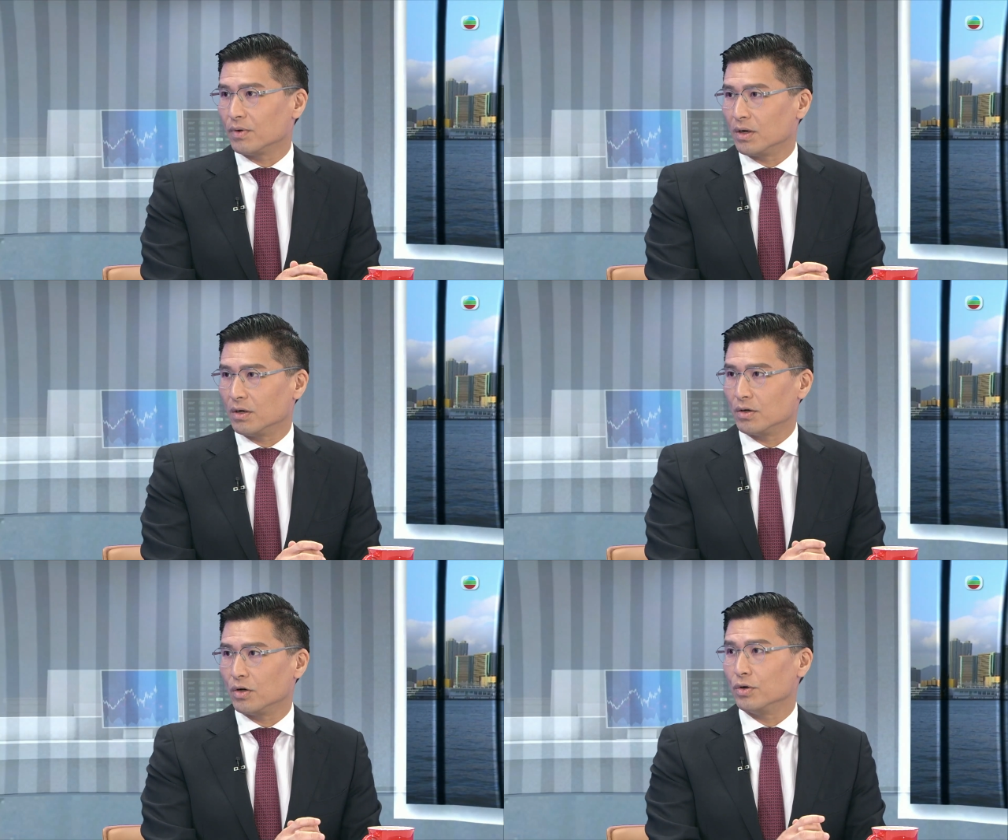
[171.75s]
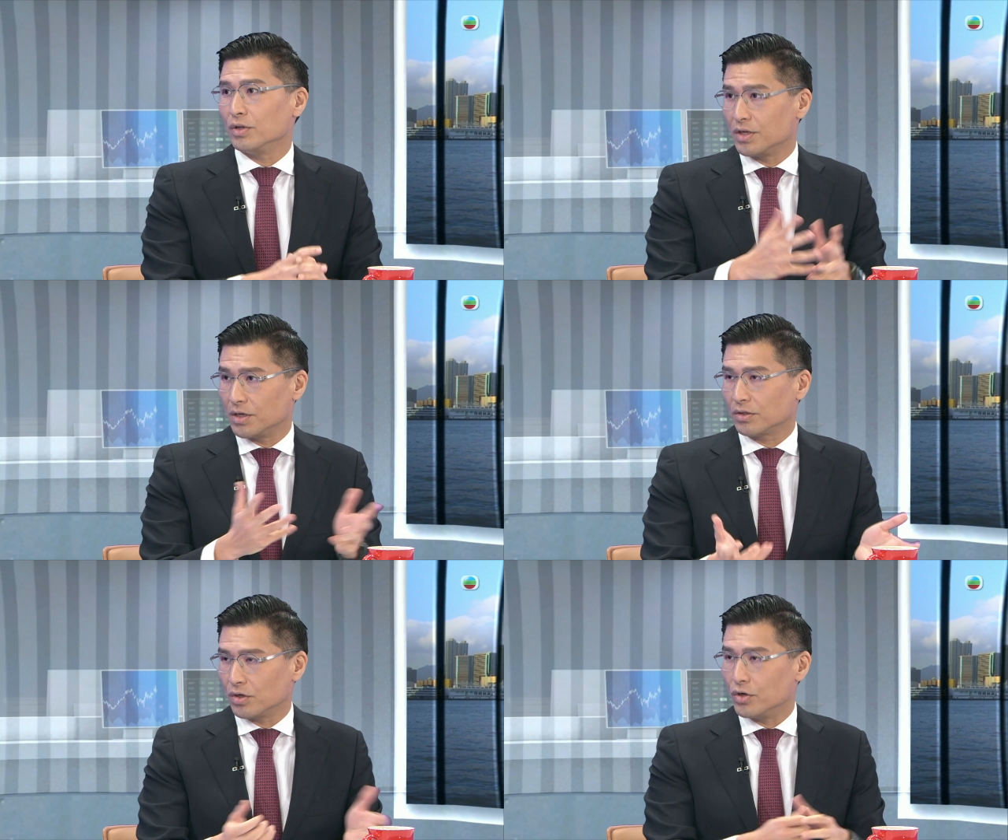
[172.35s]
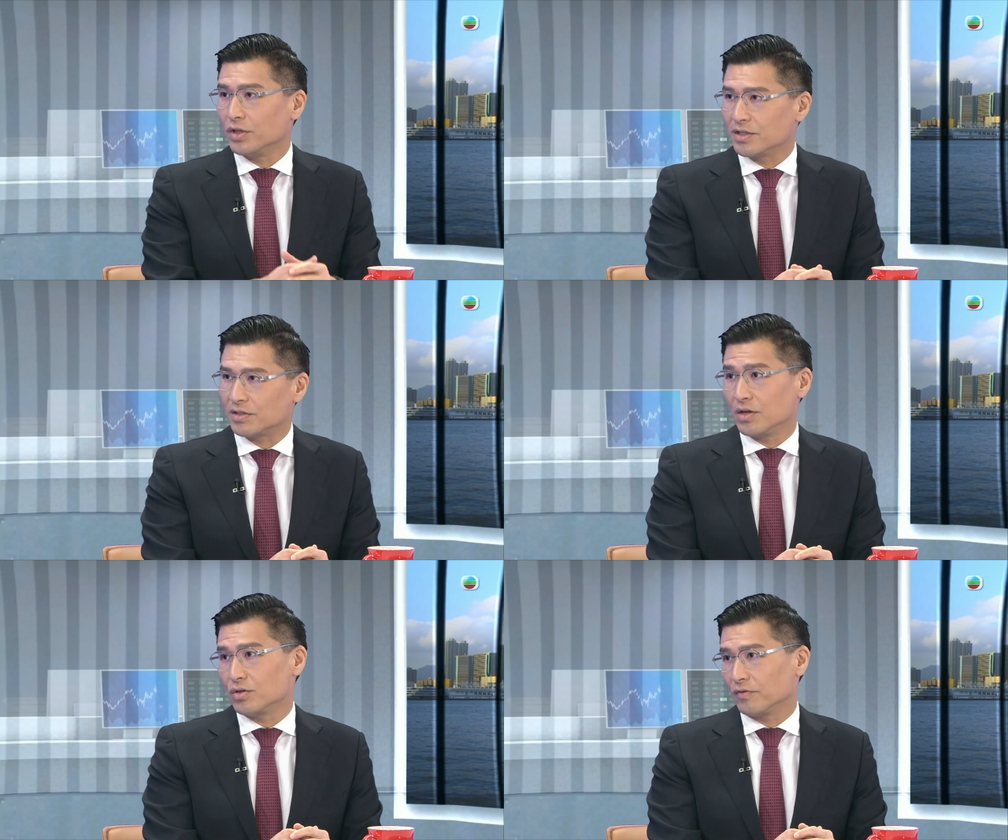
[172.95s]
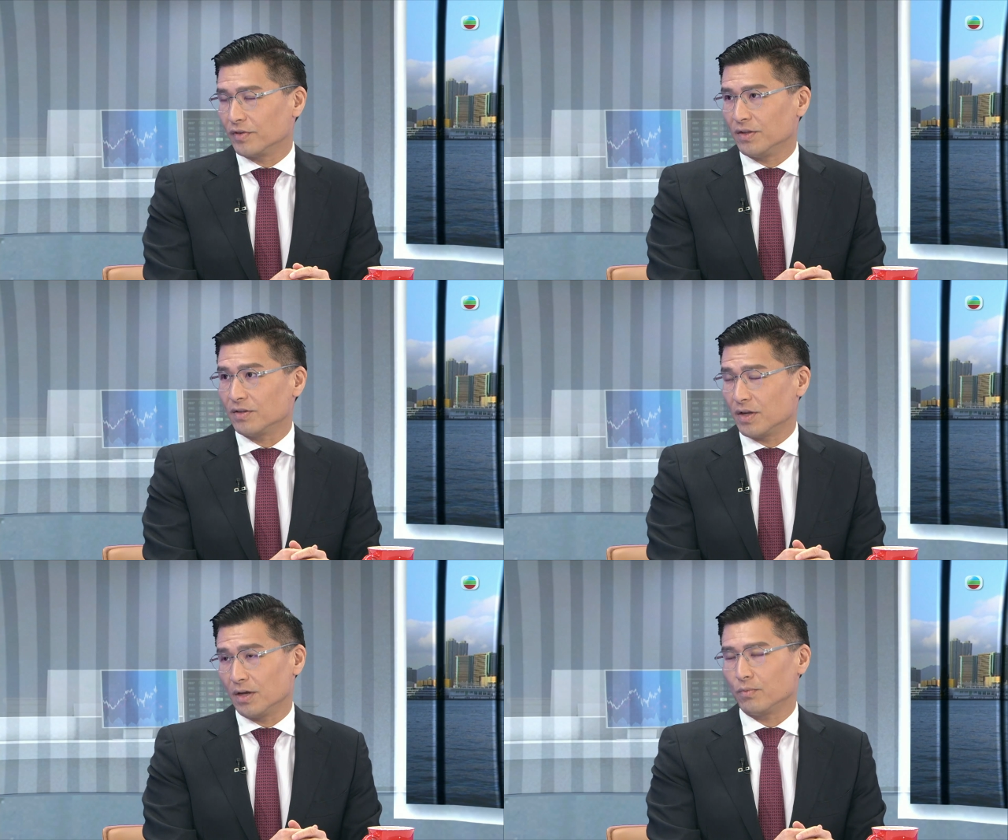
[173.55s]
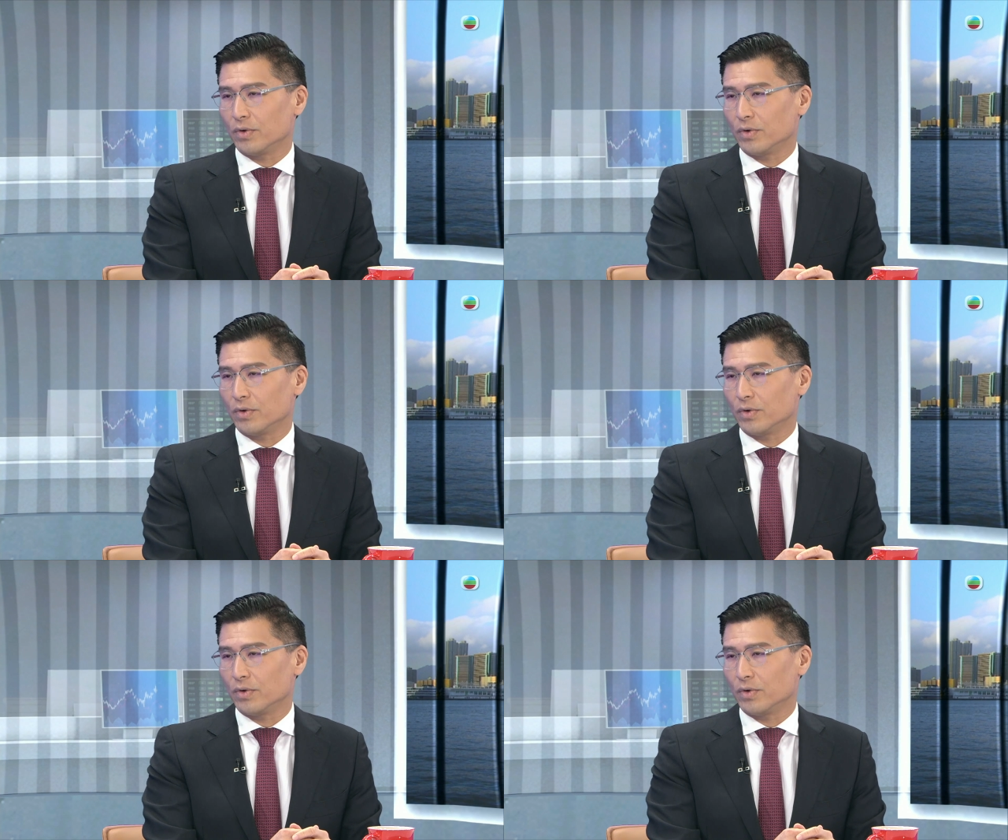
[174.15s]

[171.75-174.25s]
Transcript: the early stage of internet,